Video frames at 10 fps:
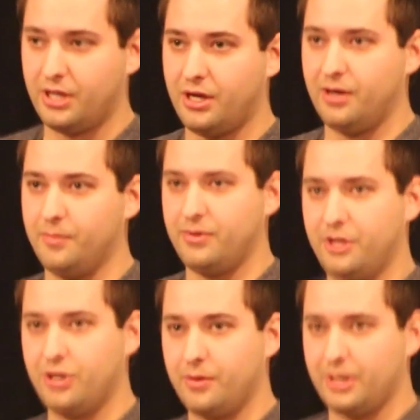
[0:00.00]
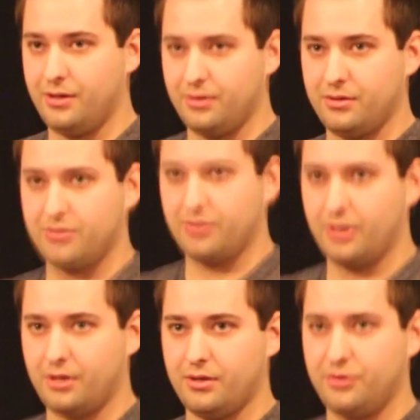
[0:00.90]
And
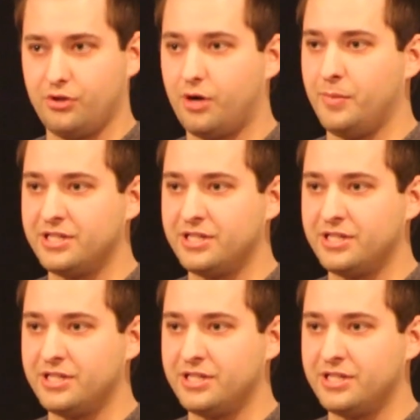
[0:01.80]
there are